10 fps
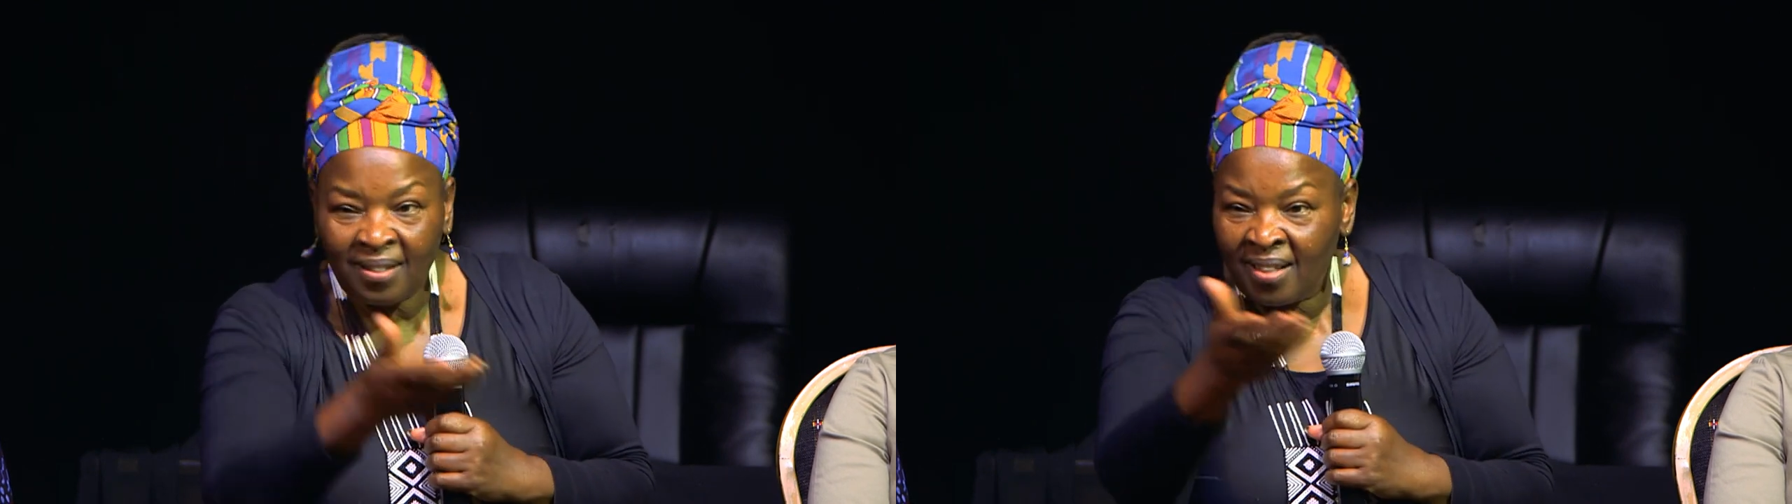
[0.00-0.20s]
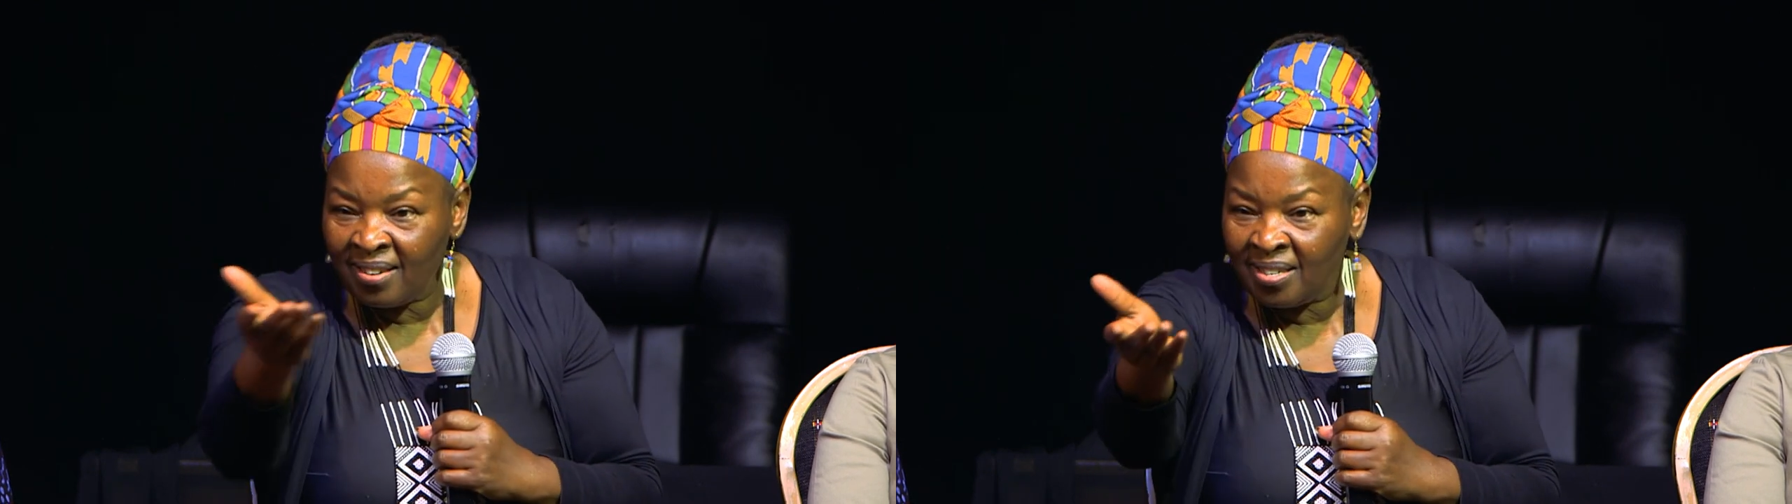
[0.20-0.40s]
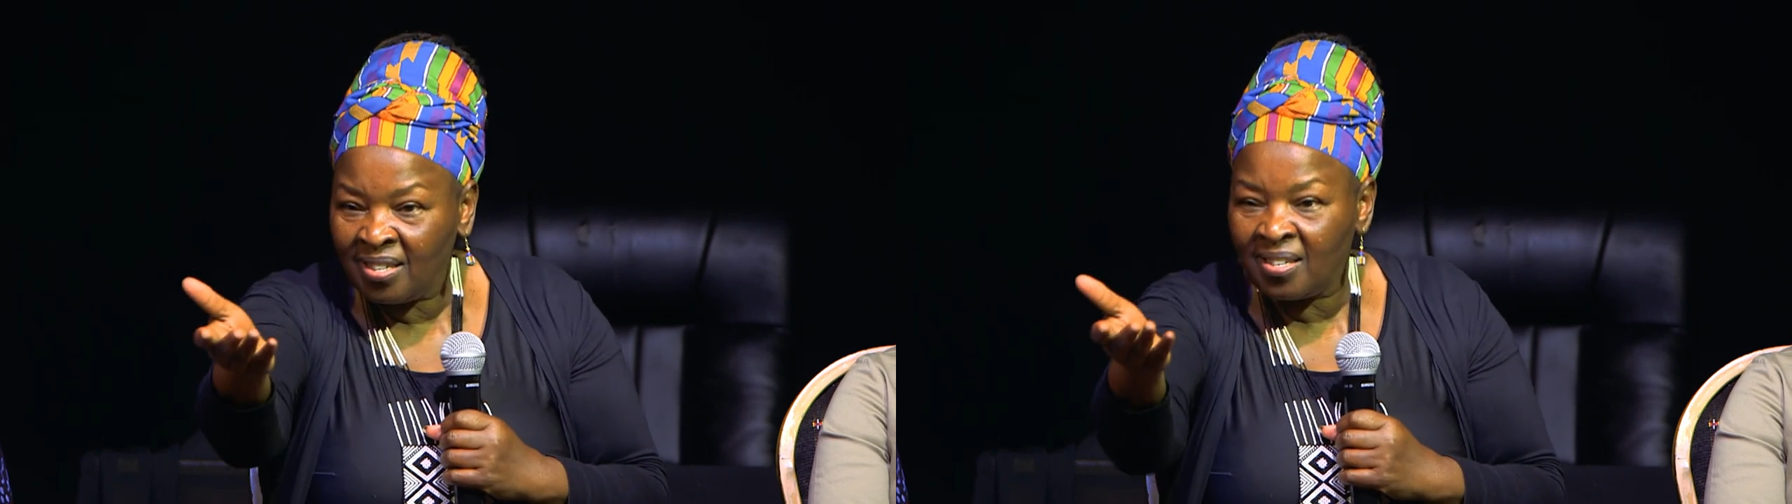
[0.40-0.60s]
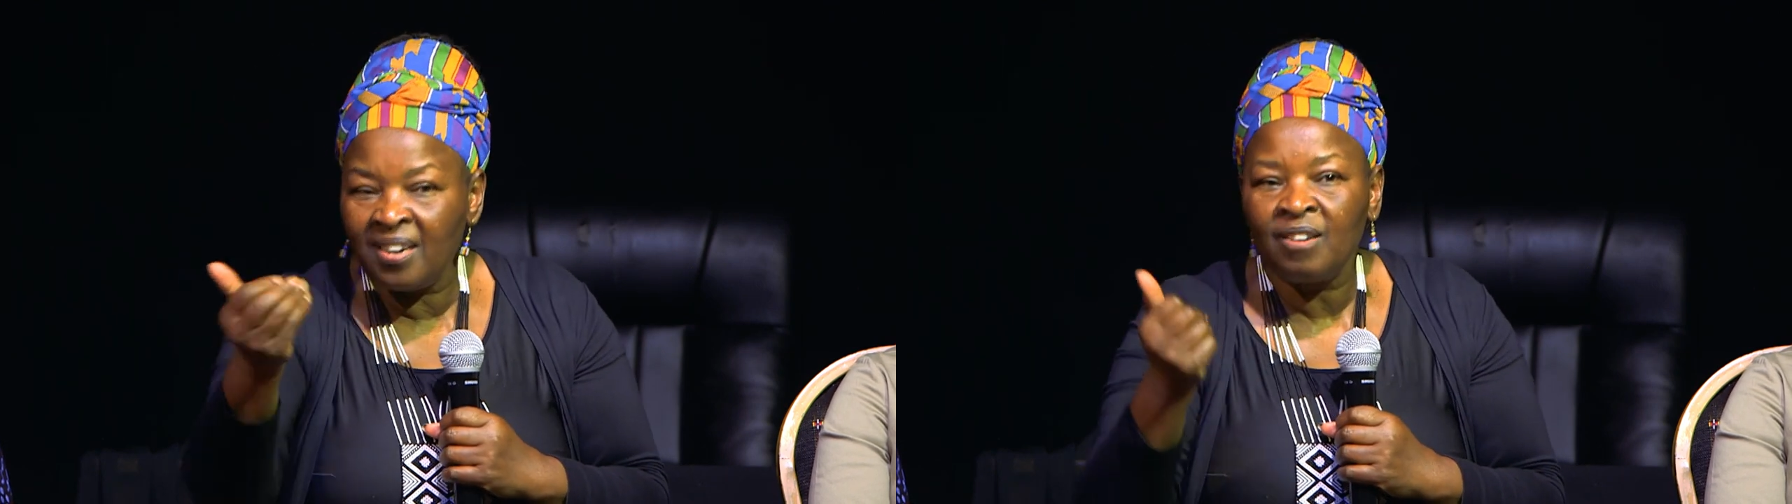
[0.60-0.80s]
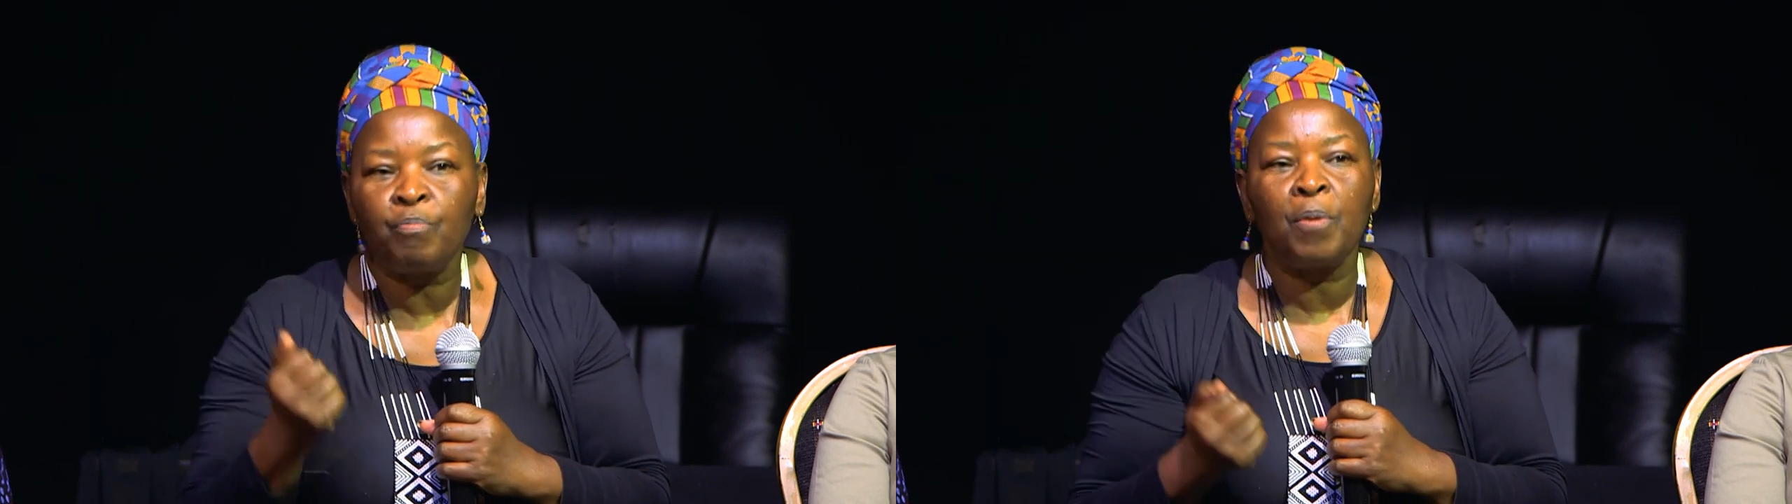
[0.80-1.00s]
that
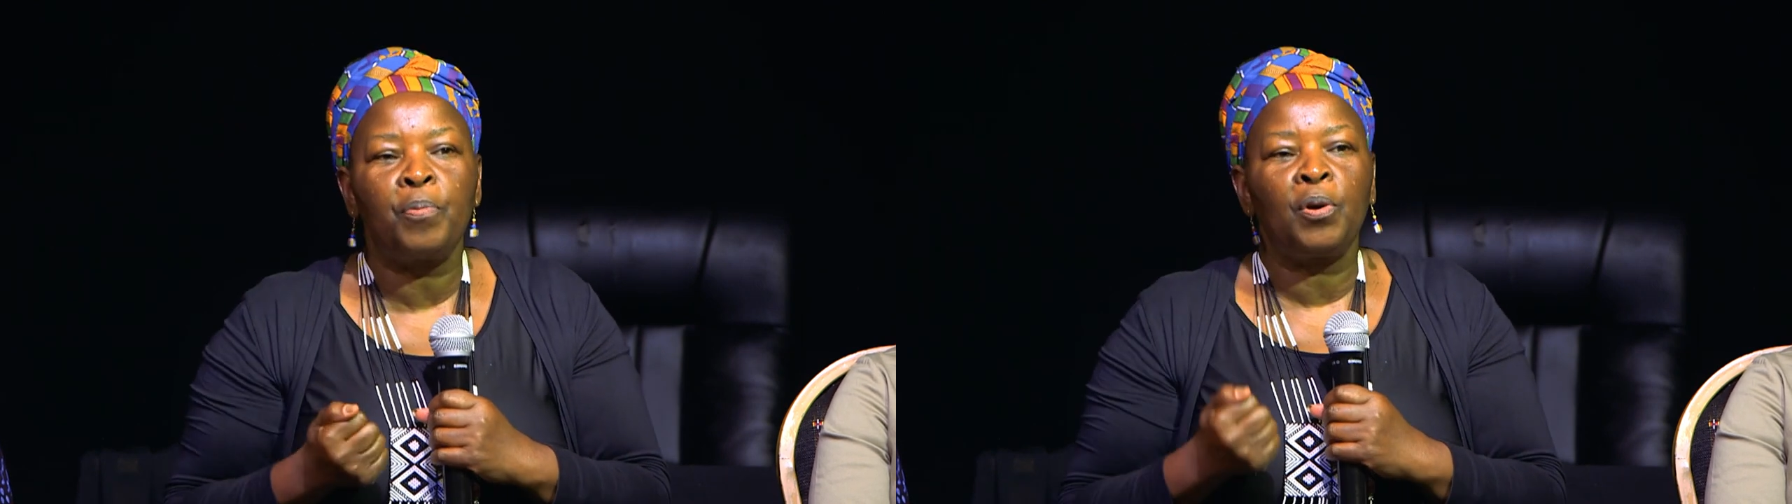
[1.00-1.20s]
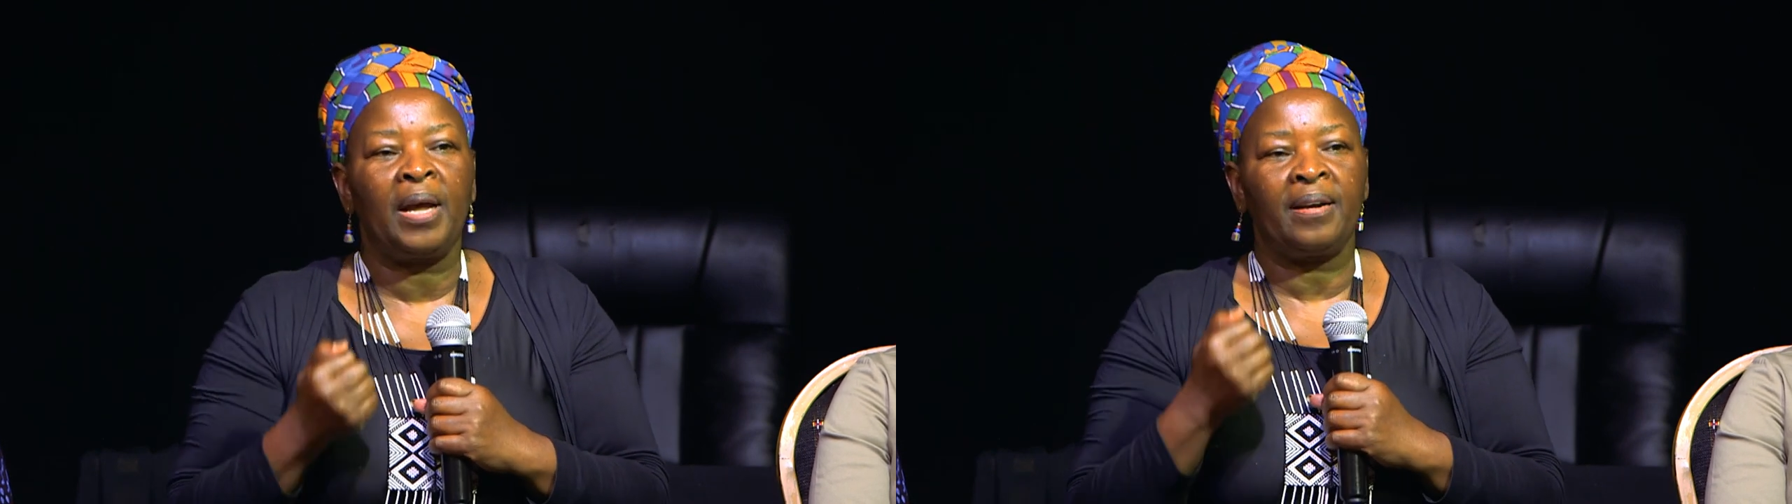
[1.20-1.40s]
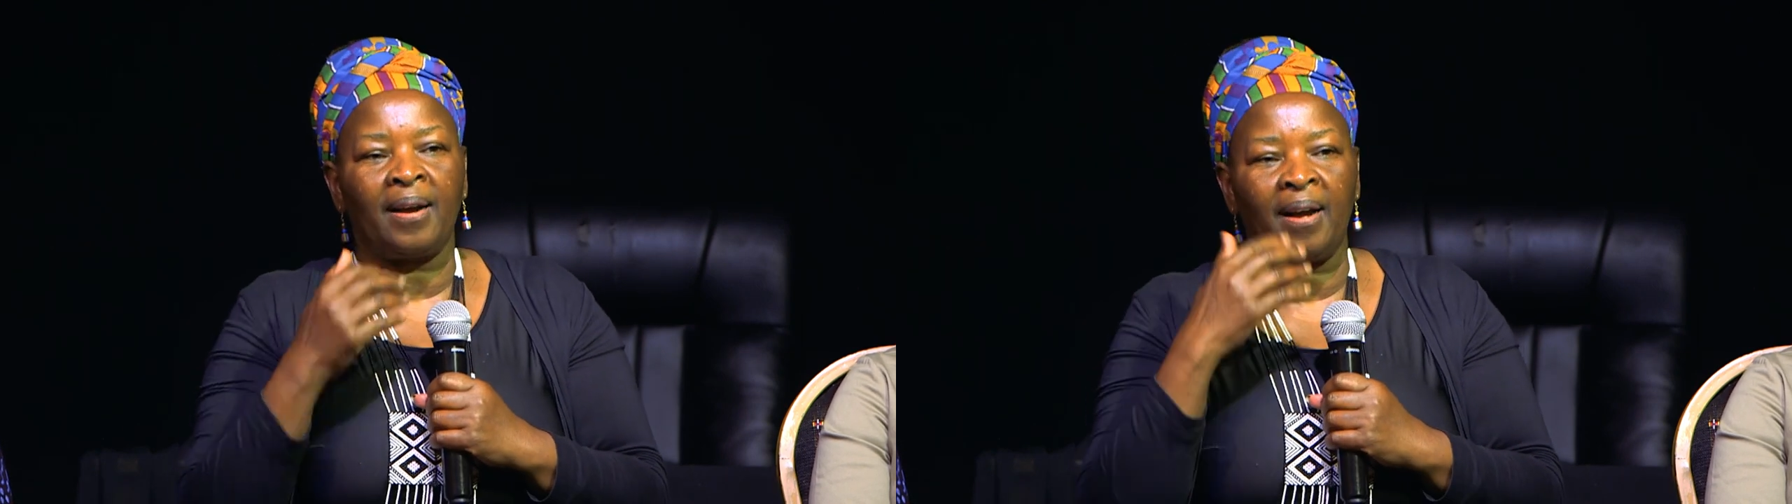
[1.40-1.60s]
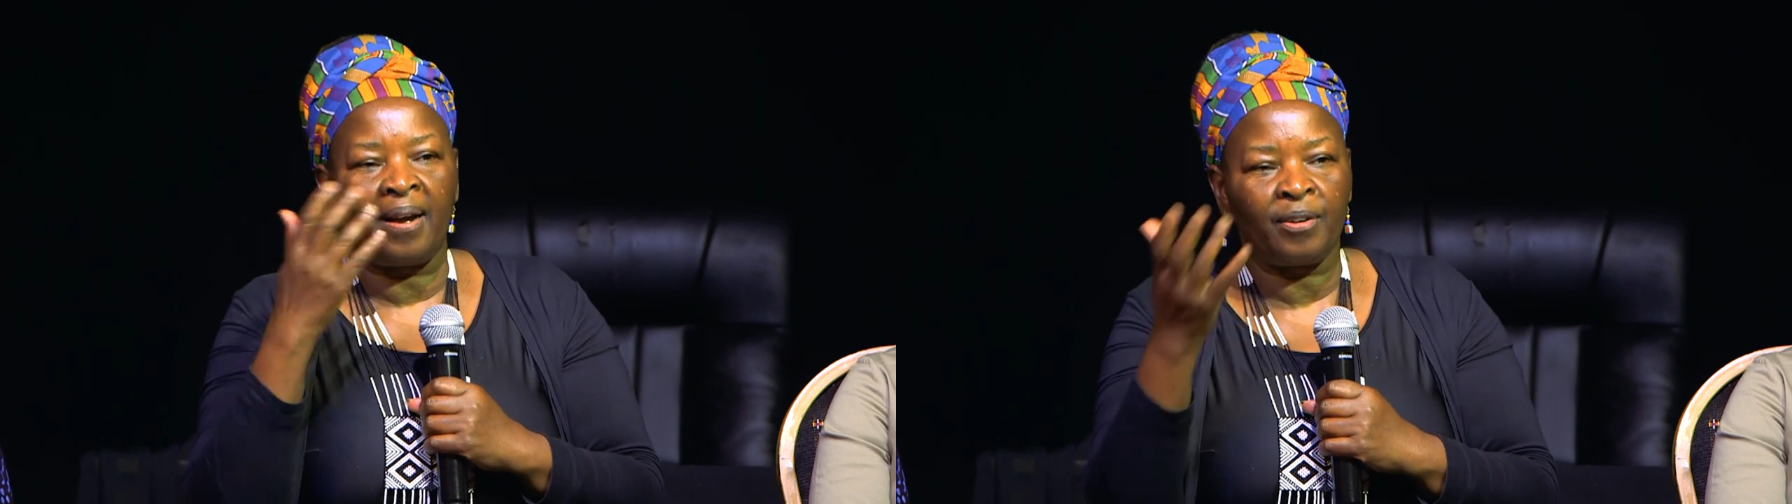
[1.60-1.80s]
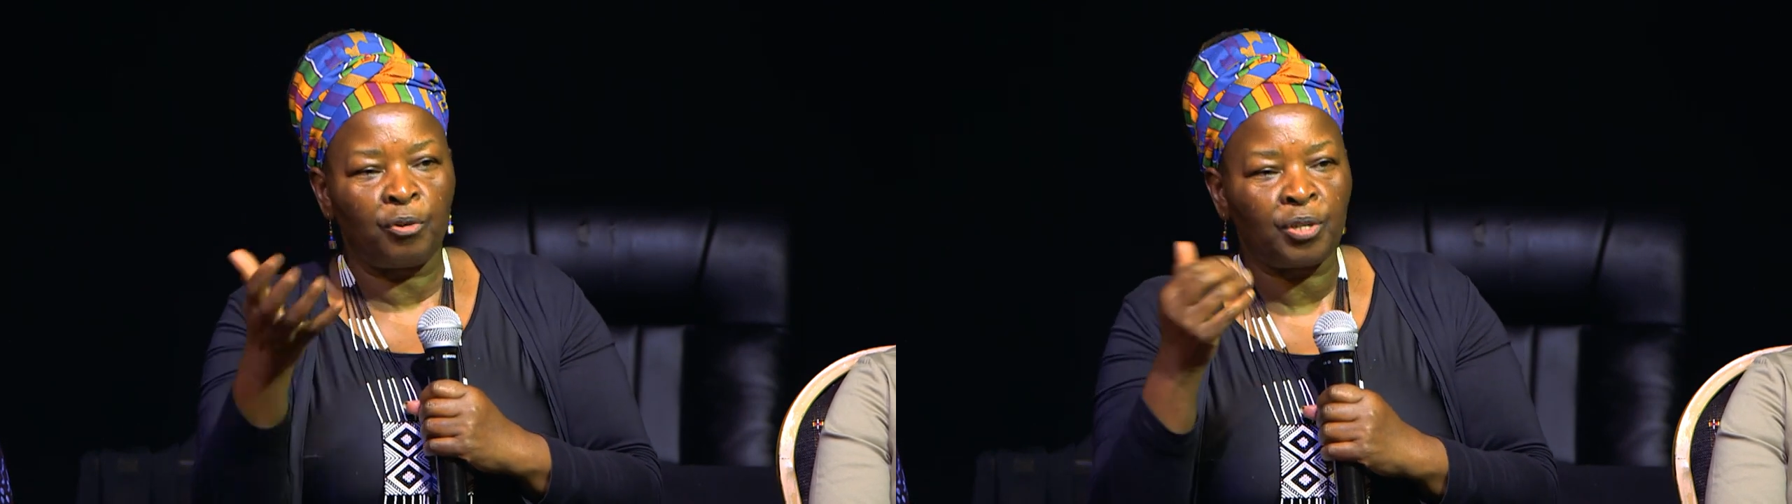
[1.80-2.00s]
detained people like
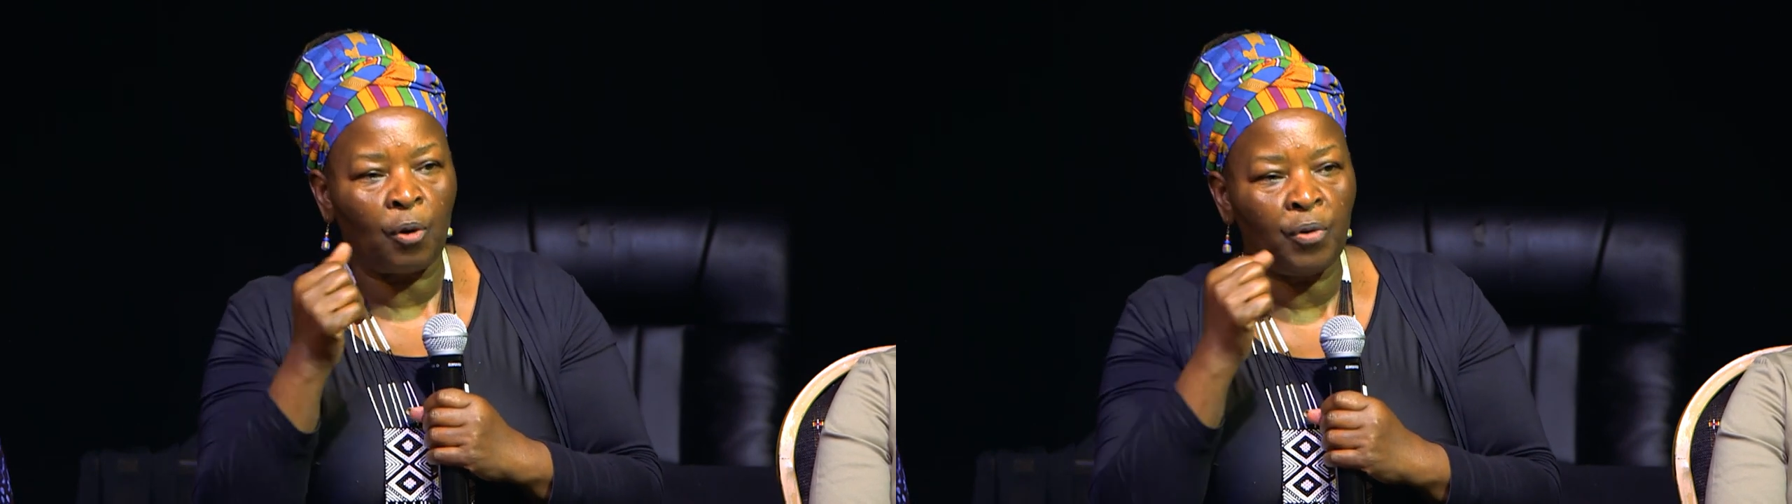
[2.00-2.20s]
Dr.